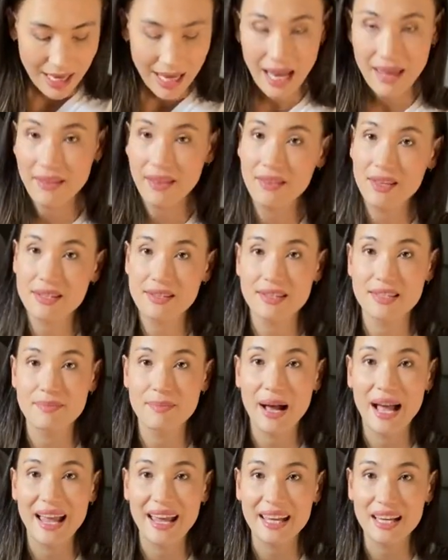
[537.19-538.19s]
And then this is
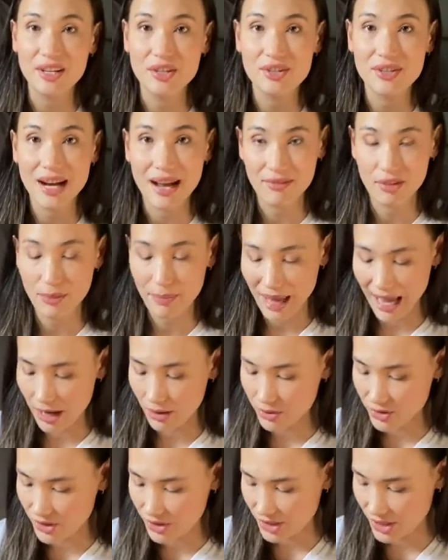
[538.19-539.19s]
my travel
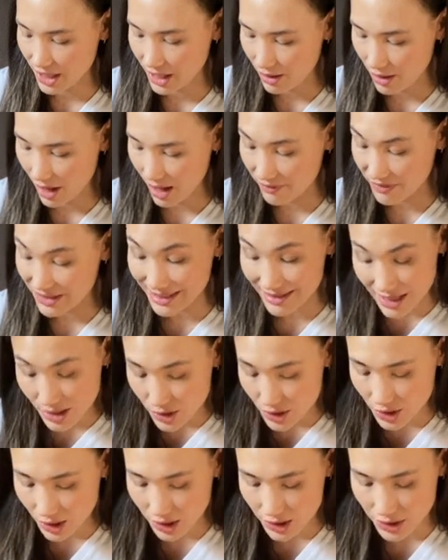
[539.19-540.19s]
pouch of
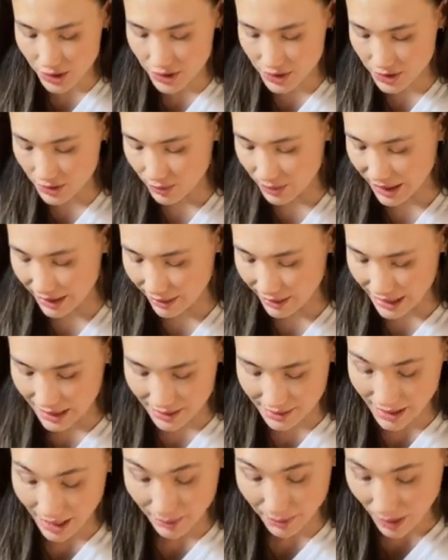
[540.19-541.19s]
essentials with
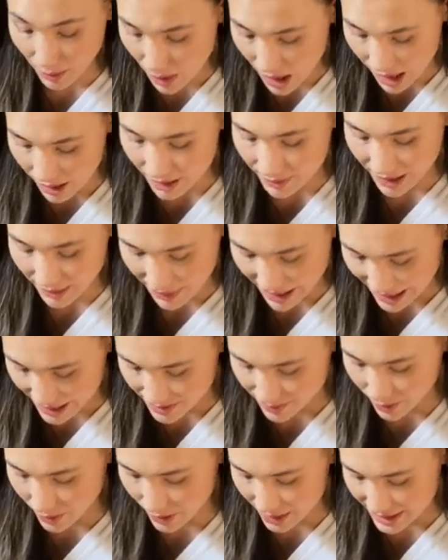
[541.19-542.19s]
things like my wallet, my
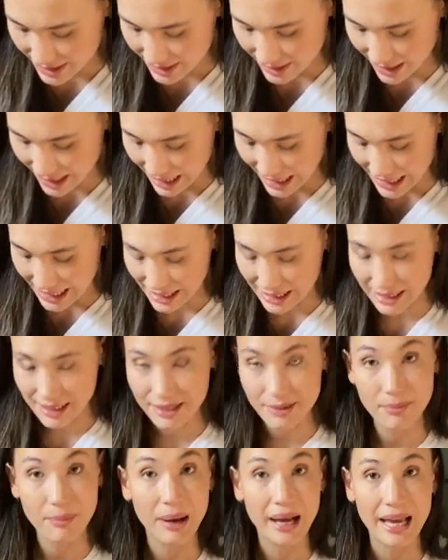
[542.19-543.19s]
passport, and
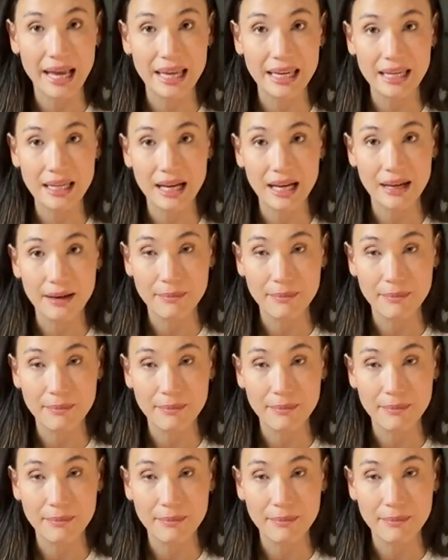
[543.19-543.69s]
my